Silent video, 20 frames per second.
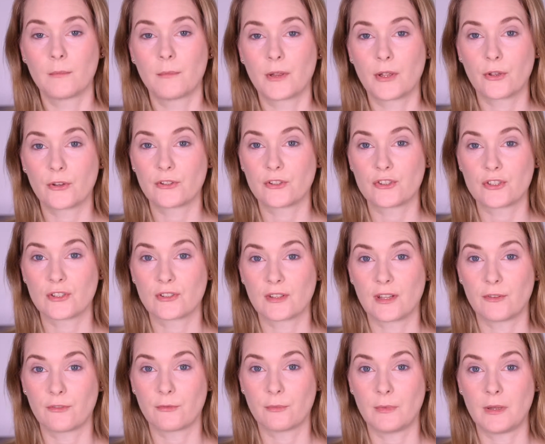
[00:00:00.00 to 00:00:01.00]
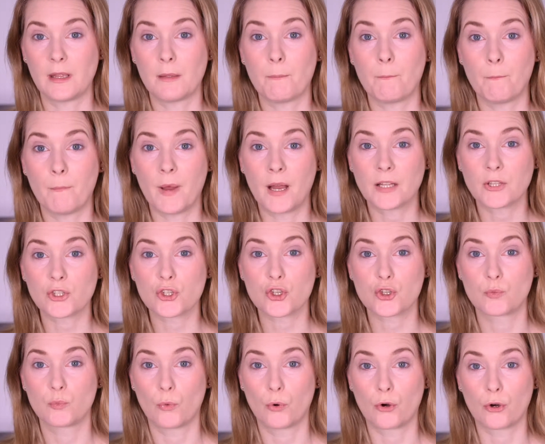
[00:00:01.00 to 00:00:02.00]
because it just gives me
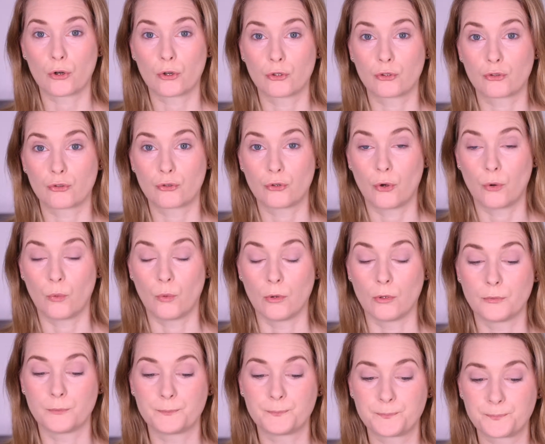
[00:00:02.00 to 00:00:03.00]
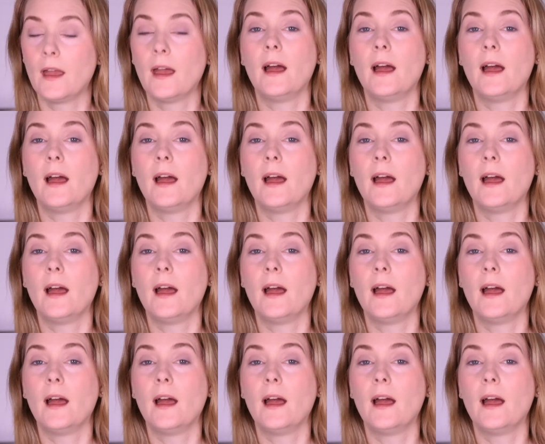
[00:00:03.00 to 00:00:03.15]
much more control.